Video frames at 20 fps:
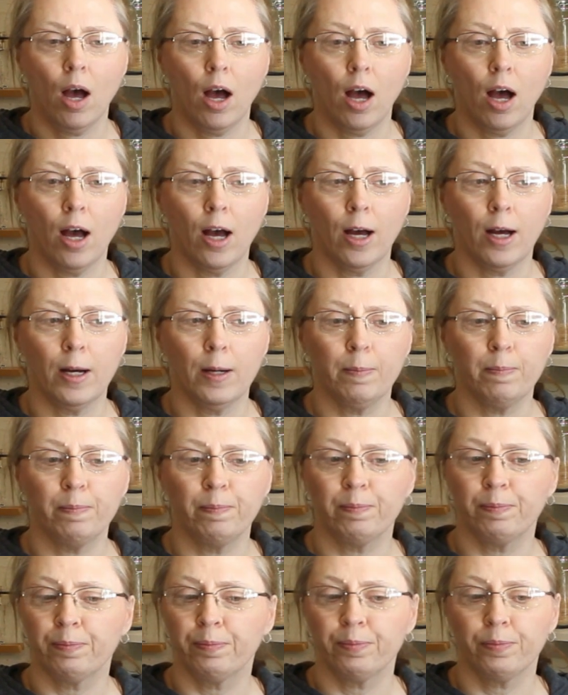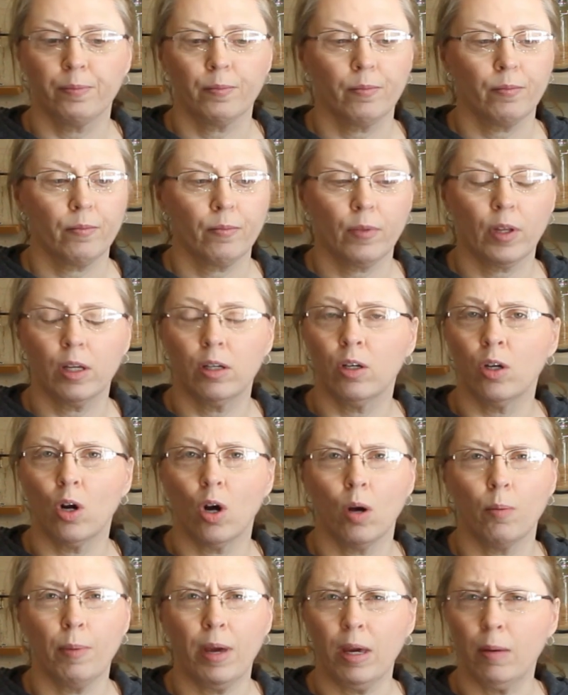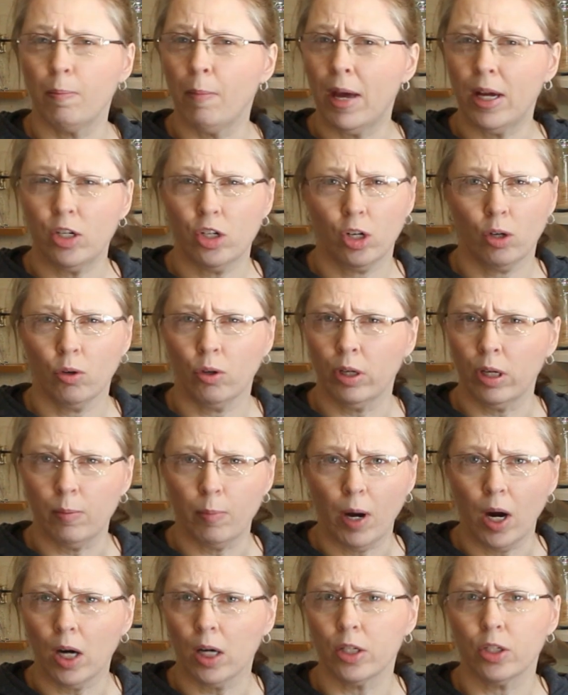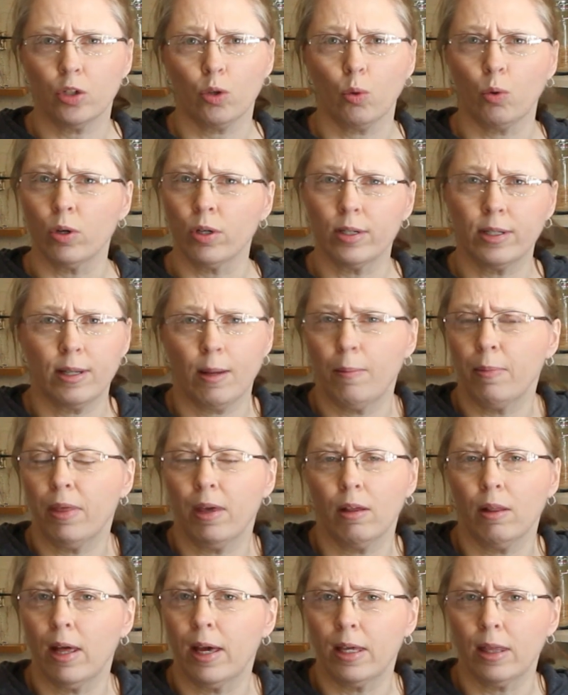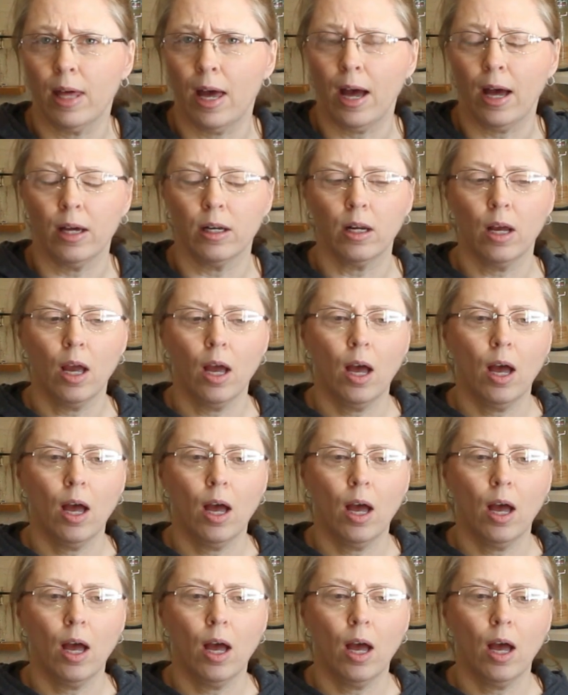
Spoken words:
You know, I'll make magic cookie bars or something like that.